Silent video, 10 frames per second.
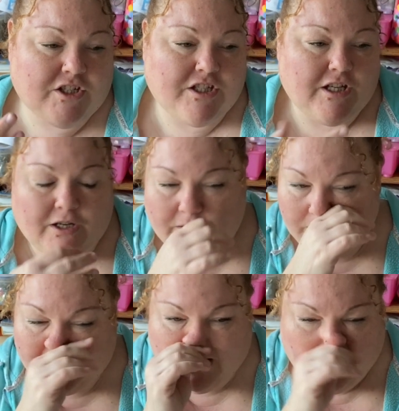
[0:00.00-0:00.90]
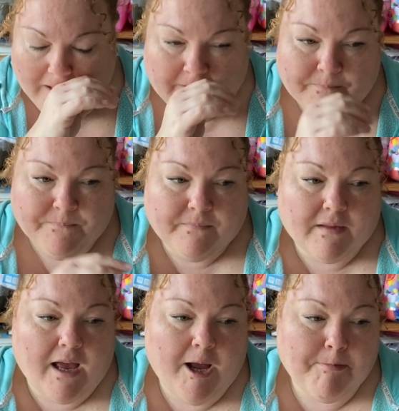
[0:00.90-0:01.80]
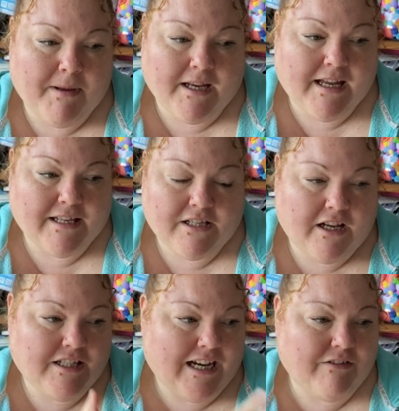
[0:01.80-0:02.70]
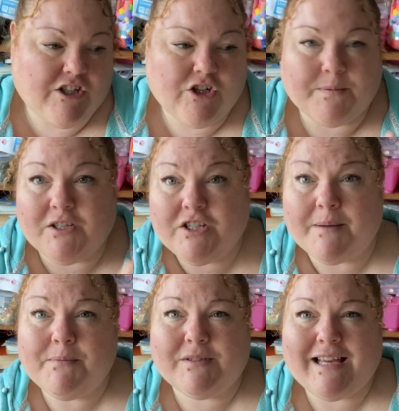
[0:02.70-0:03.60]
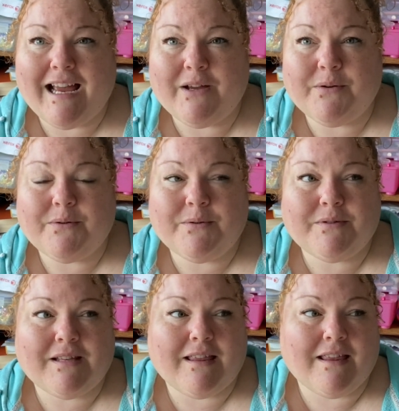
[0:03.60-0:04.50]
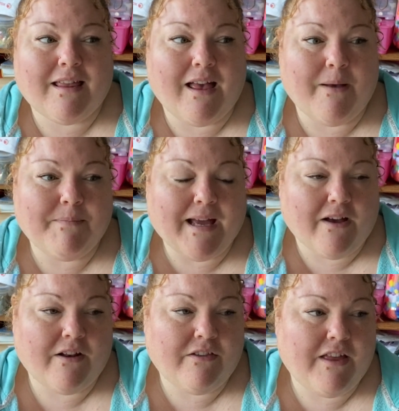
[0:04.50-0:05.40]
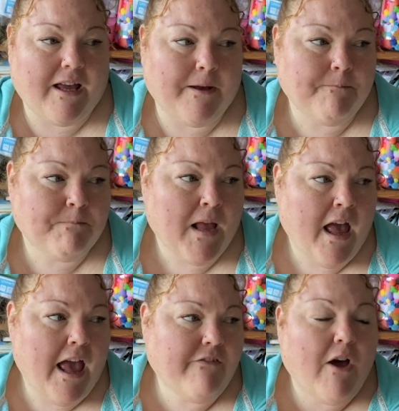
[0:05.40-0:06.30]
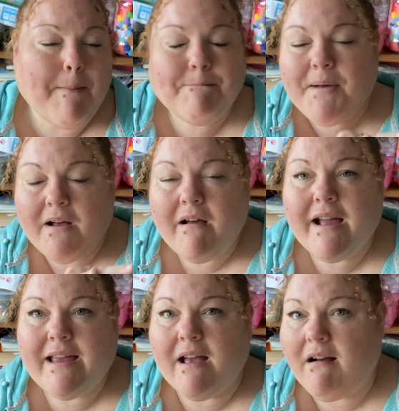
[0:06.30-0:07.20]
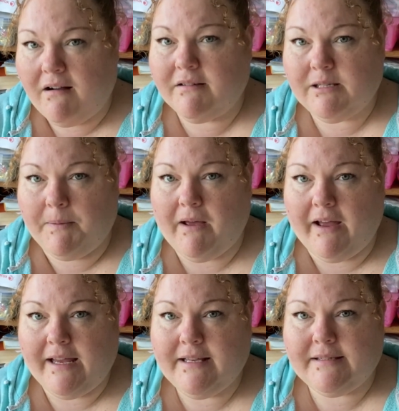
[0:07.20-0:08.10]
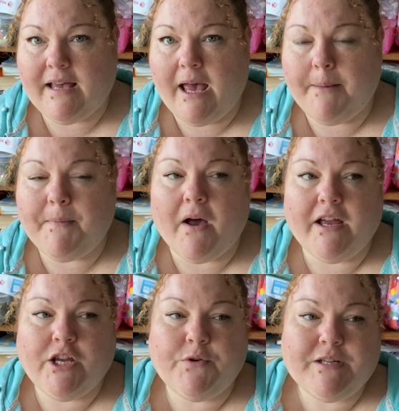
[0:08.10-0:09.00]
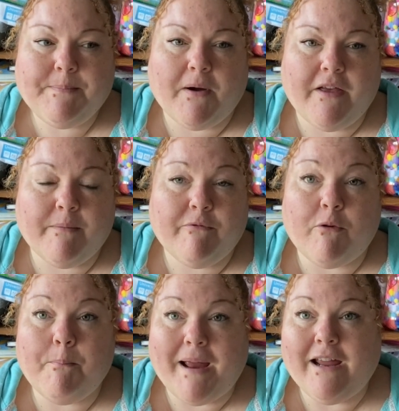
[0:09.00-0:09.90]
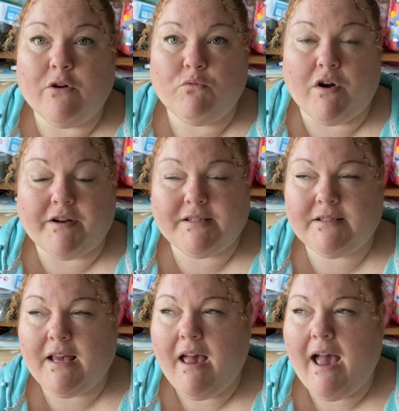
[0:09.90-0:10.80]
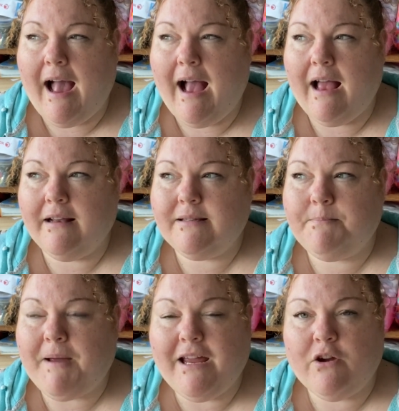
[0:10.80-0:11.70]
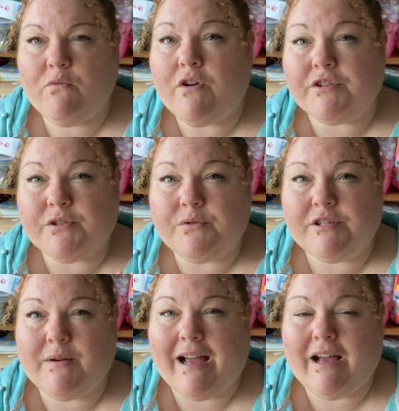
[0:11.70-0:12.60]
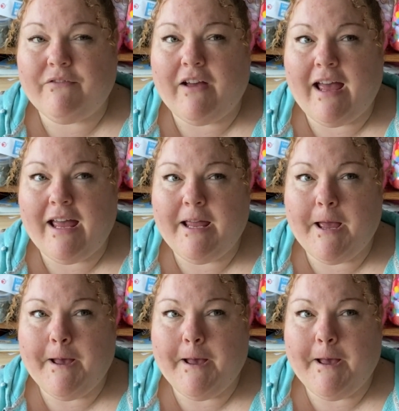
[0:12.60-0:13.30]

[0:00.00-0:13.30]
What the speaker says: to use. So like charity shops and jumble sales, that kind of thing. If I buy art supplies, I usually buy them from Baker Ross, and Baker Ross also have a